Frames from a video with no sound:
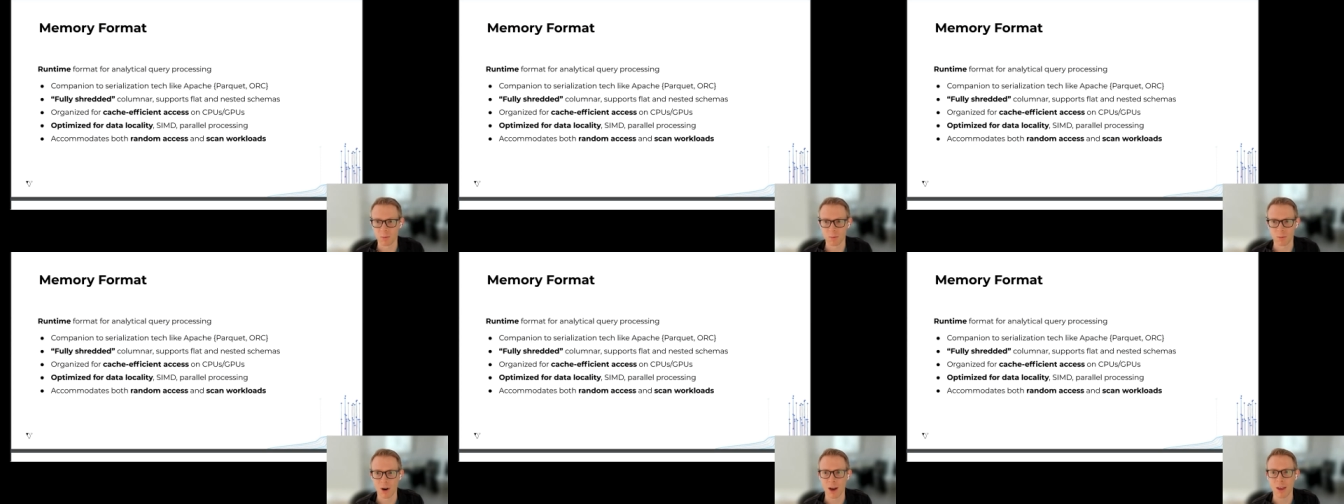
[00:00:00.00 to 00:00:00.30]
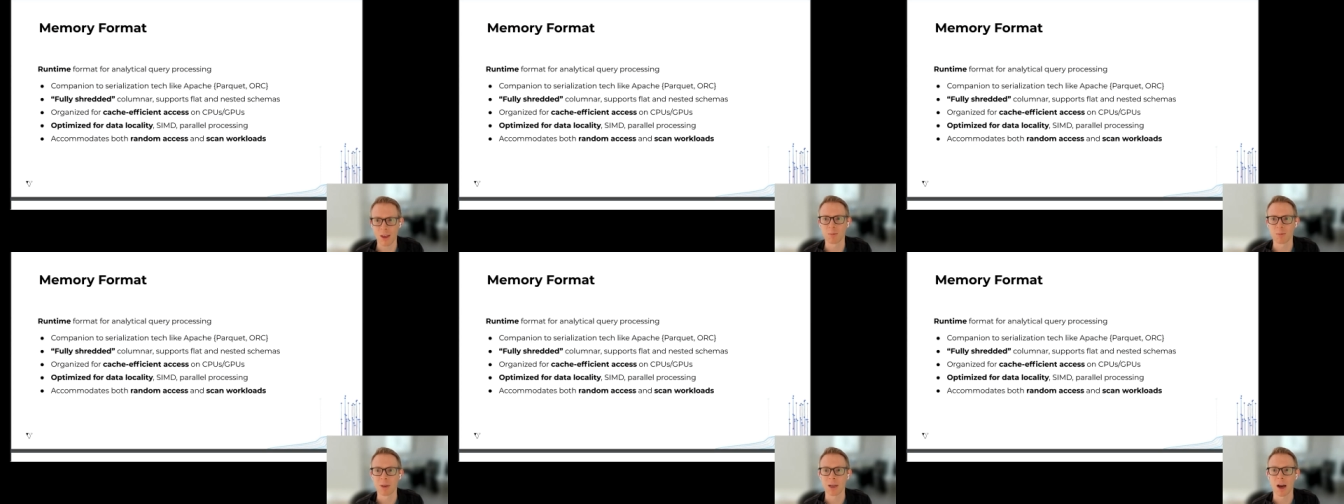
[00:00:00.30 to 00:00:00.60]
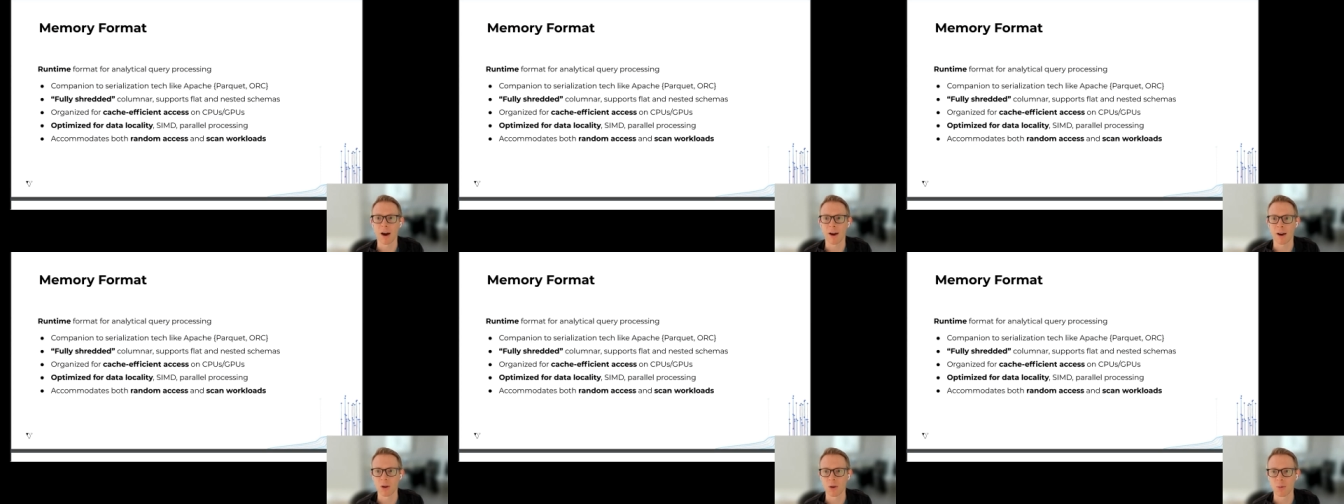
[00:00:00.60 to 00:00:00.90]
rather than being
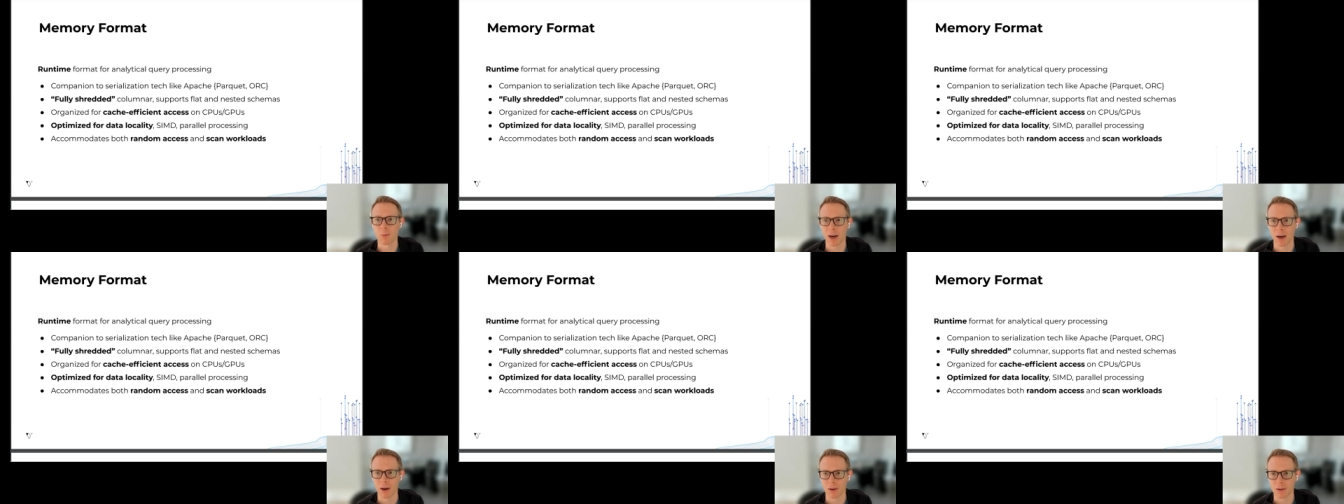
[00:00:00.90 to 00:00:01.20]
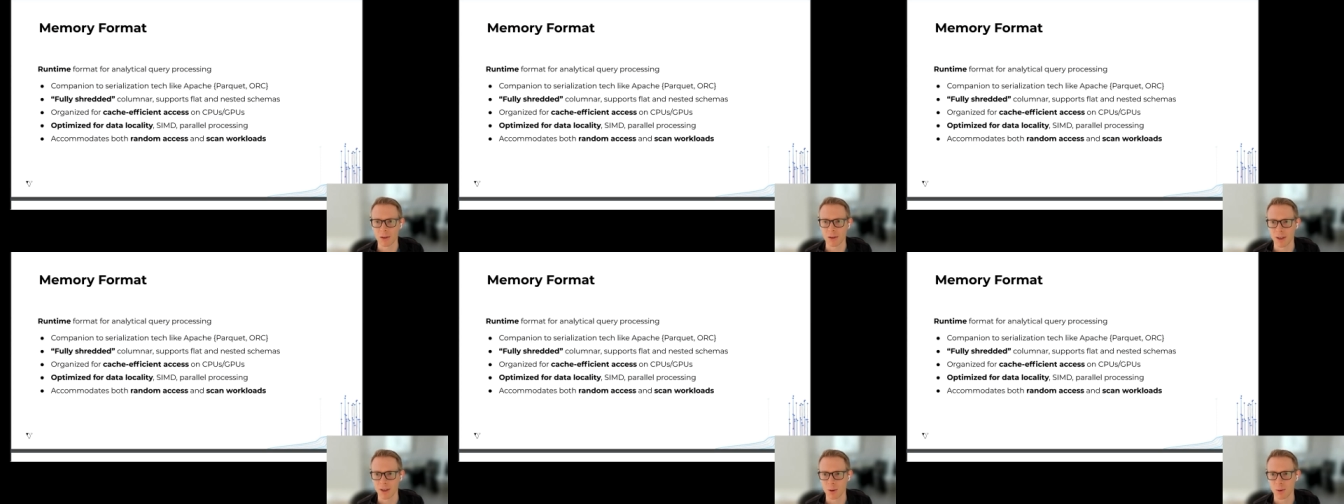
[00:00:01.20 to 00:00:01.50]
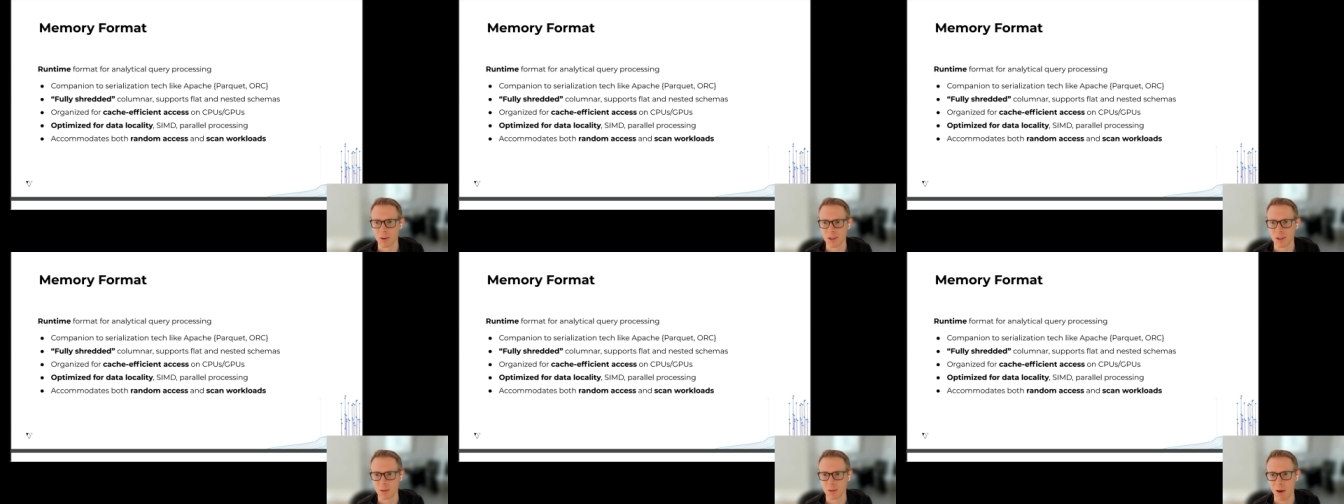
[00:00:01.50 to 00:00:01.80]
IO bound like it
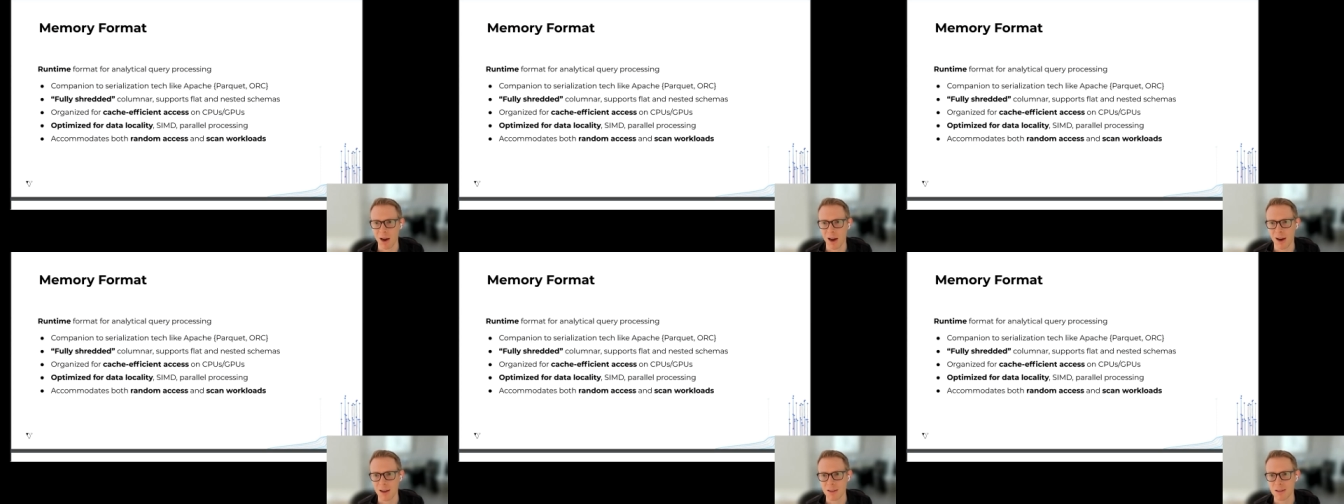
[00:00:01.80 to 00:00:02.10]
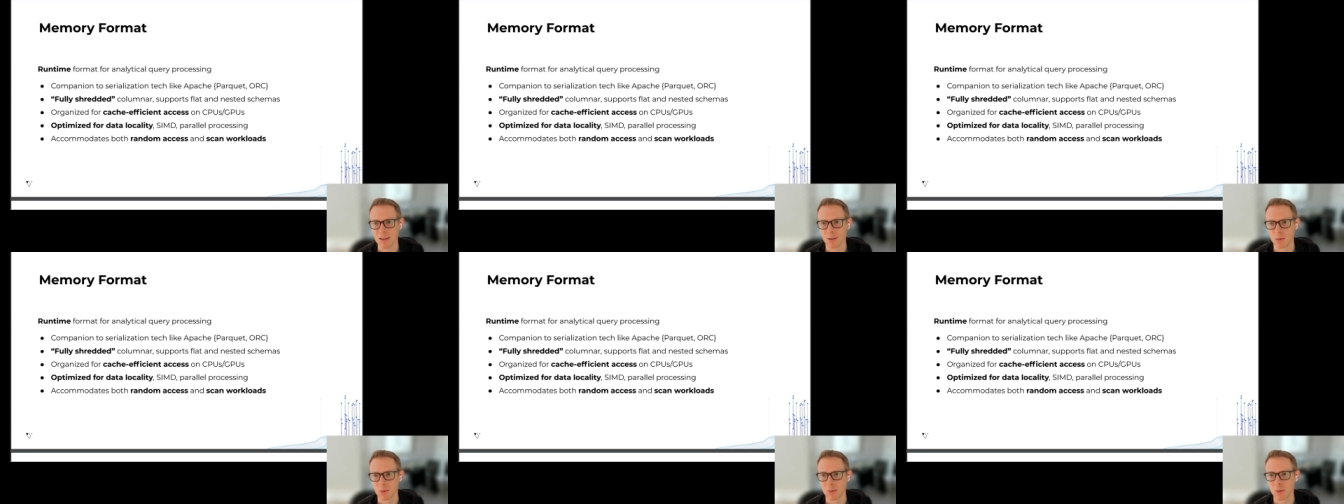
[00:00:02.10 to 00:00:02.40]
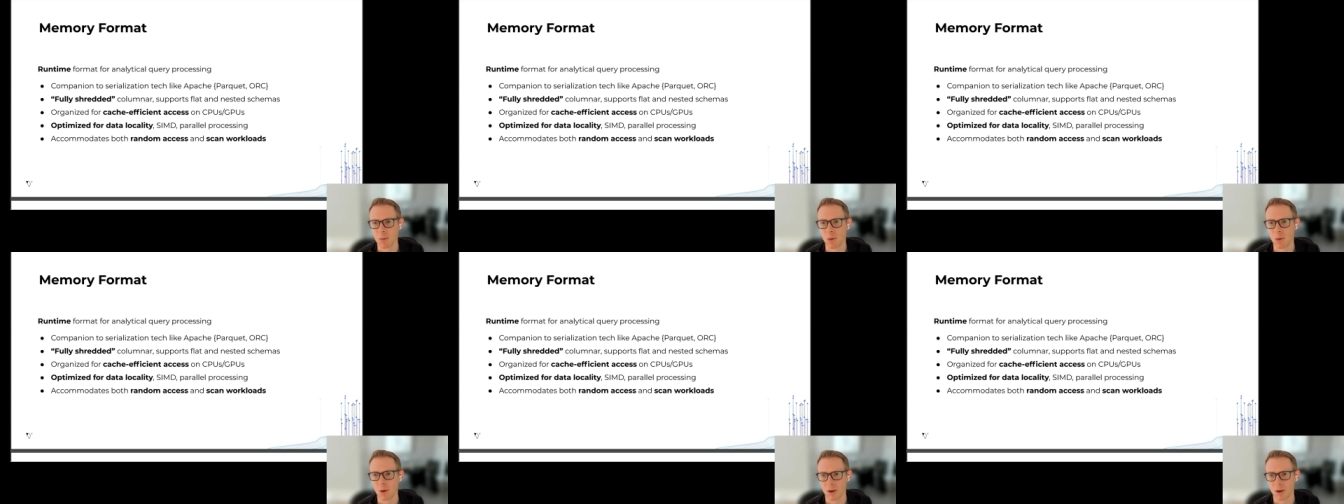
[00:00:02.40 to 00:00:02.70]
was in the past, it would
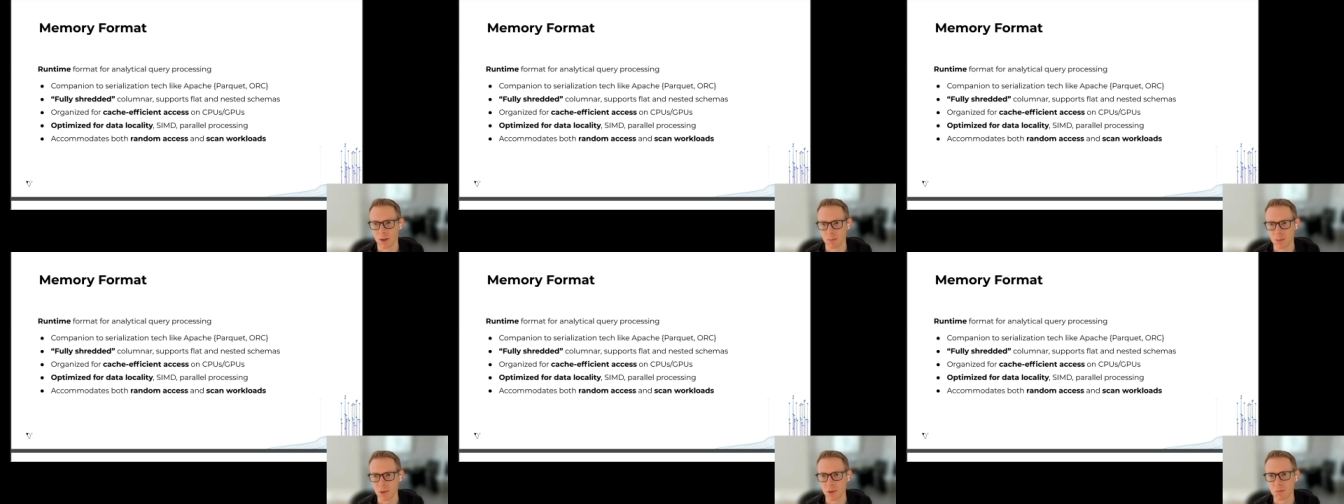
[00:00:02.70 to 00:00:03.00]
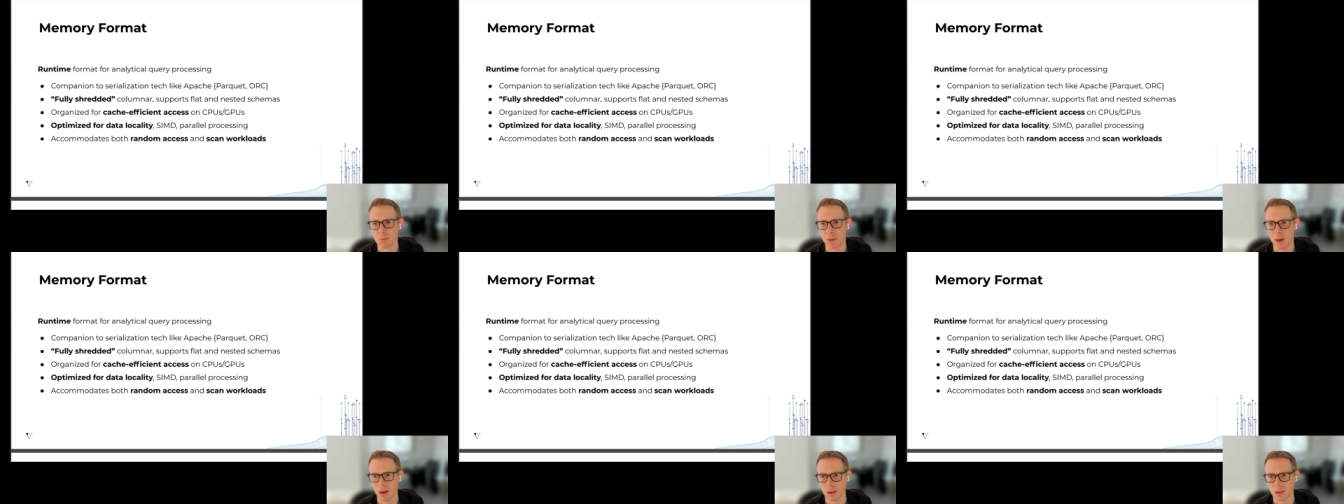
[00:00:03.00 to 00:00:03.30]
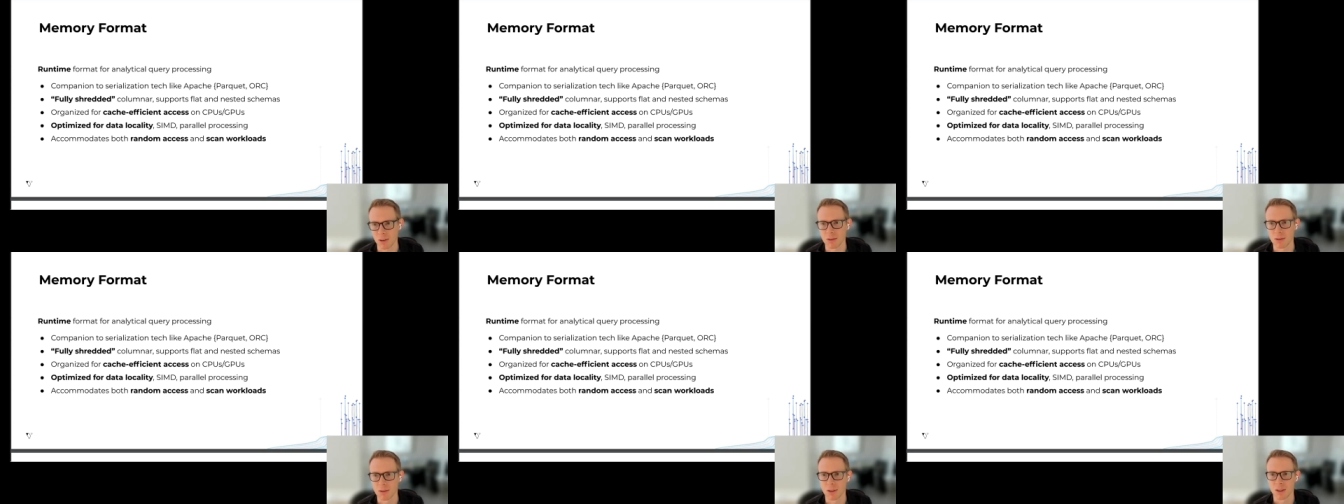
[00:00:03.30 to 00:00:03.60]
be more compute
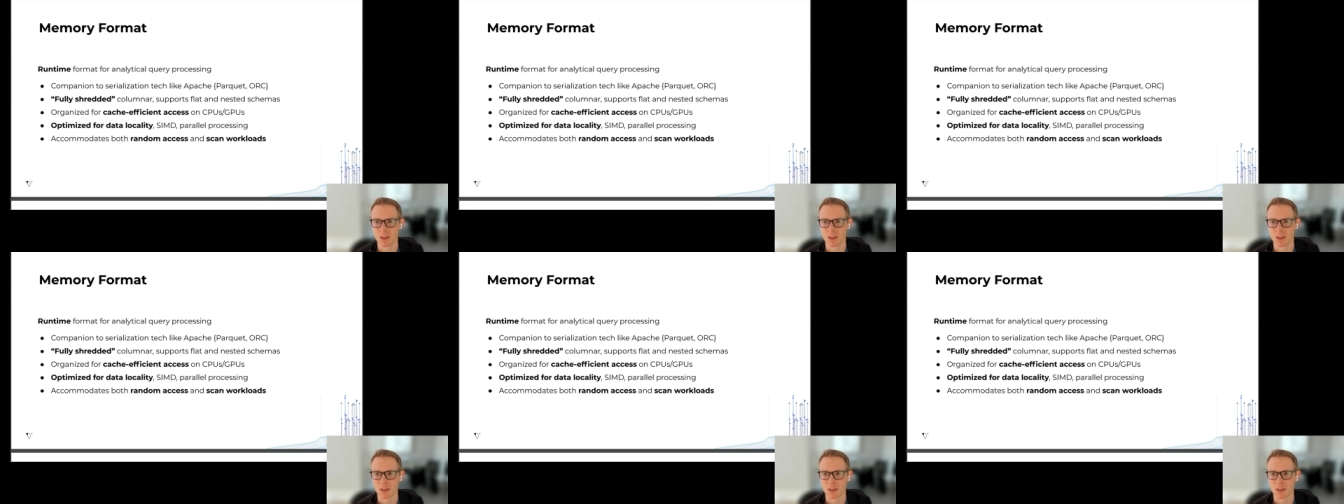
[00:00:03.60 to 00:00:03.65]
bound.